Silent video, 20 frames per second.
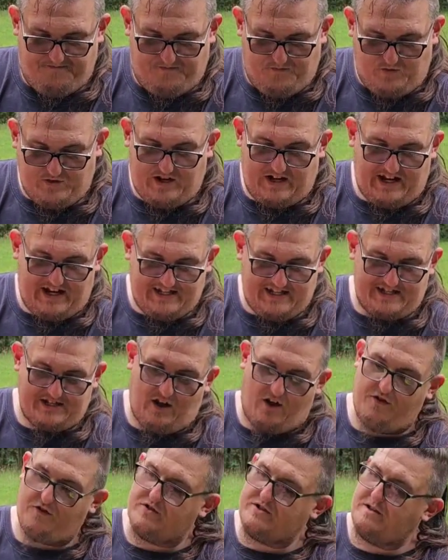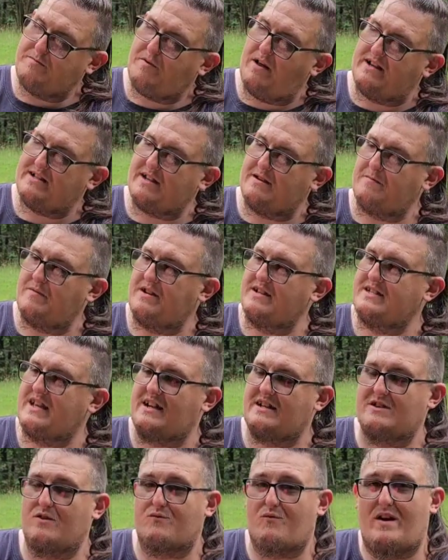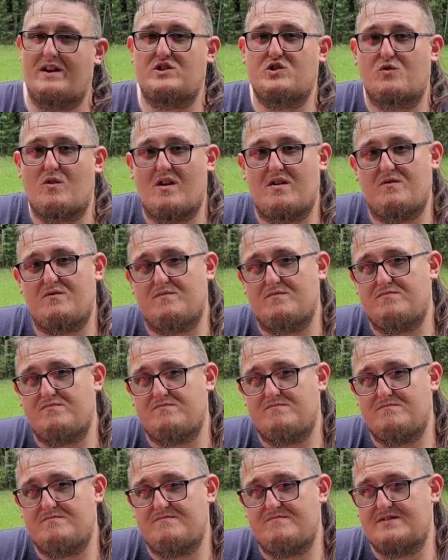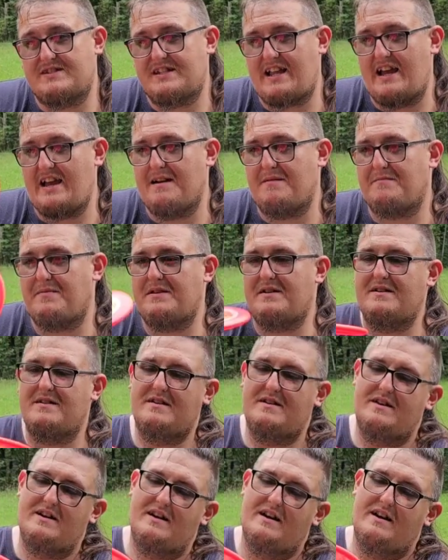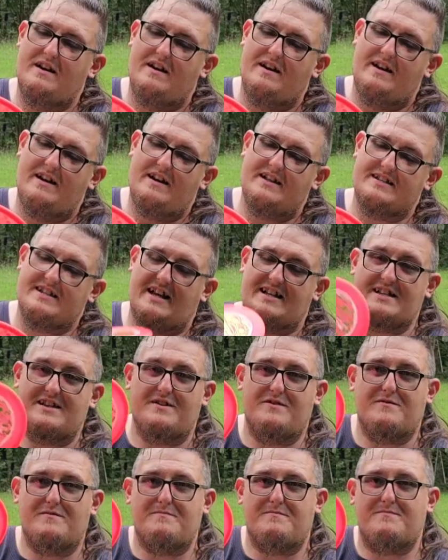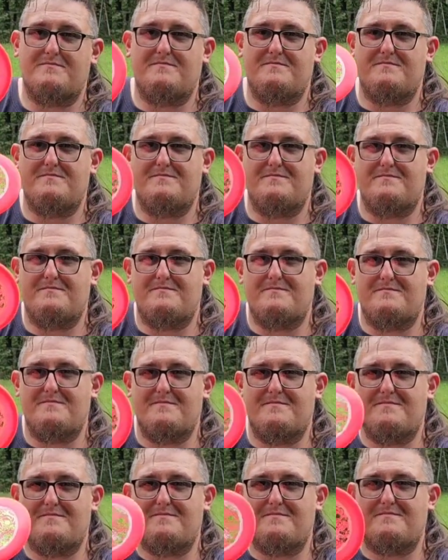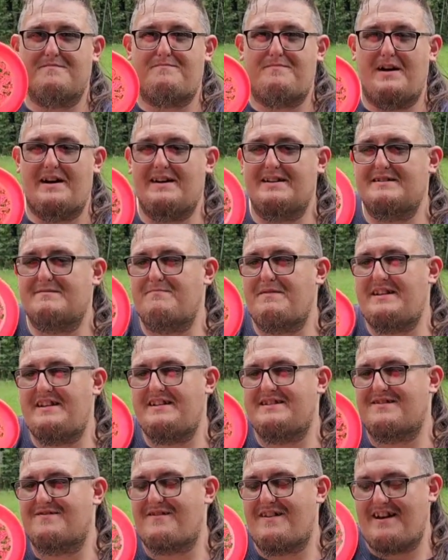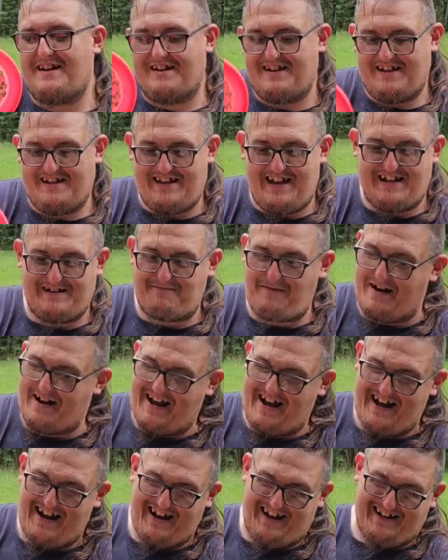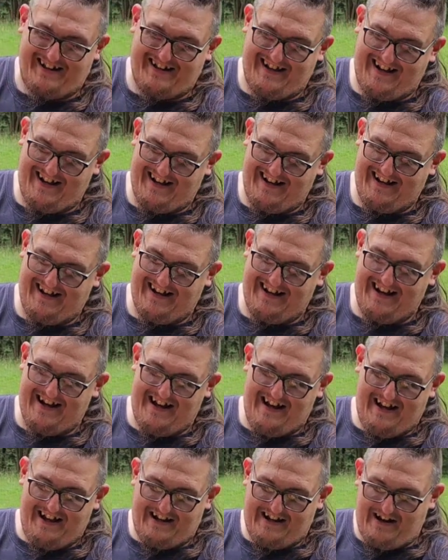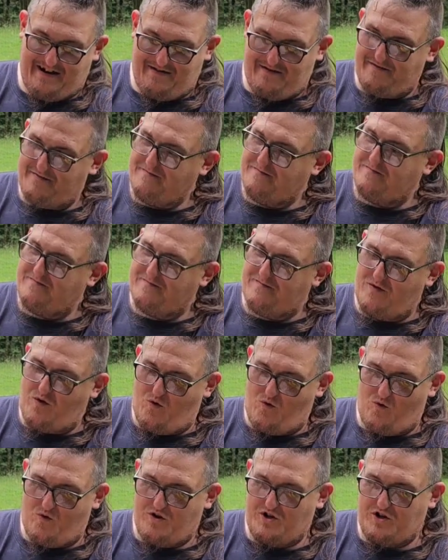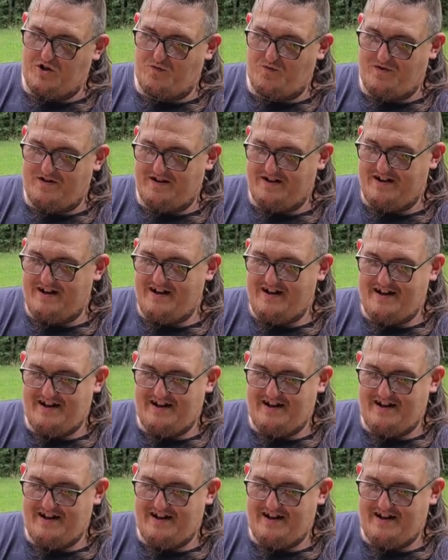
which I guess it's all their Z plastic, but it's like the retro stamp, and it's got the little Buzz bees around it. That's badass. We got a orange one,